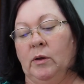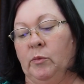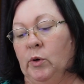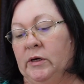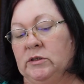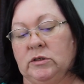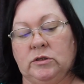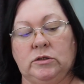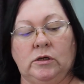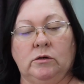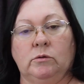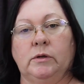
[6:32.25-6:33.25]
I'm going to
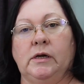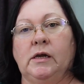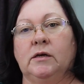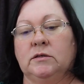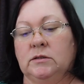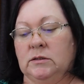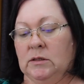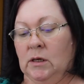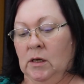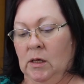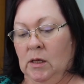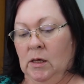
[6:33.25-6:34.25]
do is
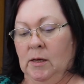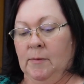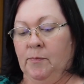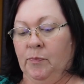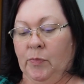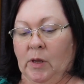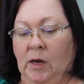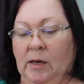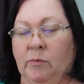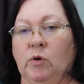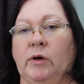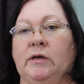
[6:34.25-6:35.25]

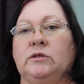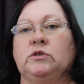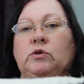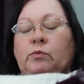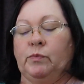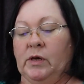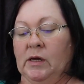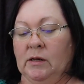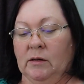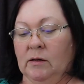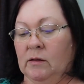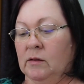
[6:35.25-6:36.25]
I'm going to
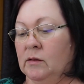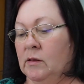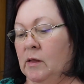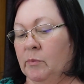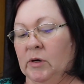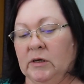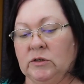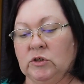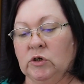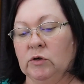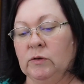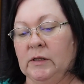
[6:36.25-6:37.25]

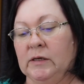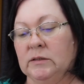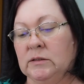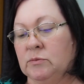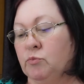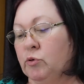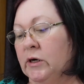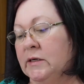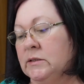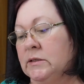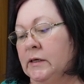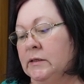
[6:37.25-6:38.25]
turn this,
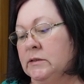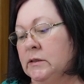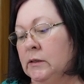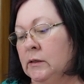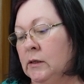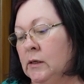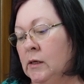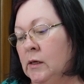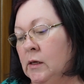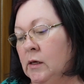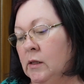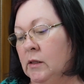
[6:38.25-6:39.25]
press it,
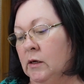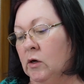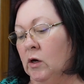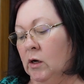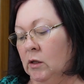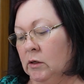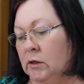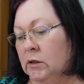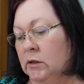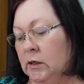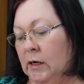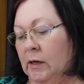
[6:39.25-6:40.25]
the
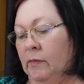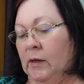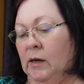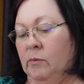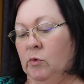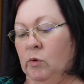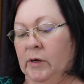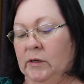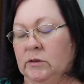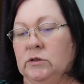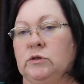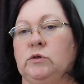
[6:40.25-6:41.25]
collar, and then I'm
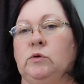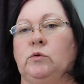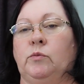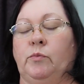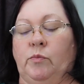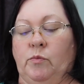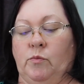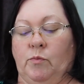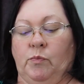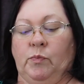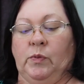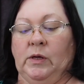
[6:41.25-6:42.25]
going to
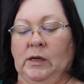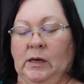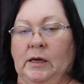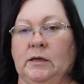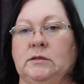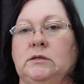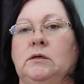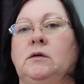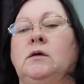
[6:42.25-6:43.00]
pin it